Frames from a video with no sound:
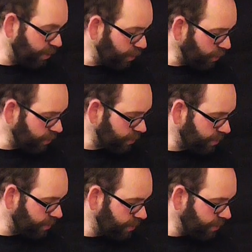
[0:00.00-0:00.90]
not,
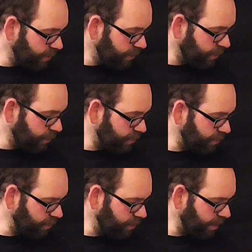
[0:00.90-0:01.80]
so
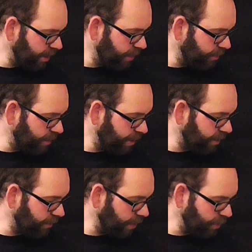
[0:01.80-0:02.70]
presumably he would
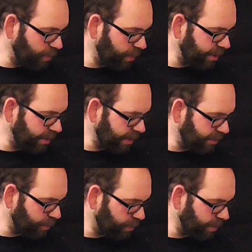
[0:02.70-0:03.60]
pick the only one he's
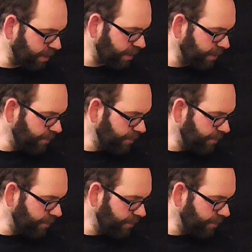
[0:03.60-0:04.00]
eligible to pick.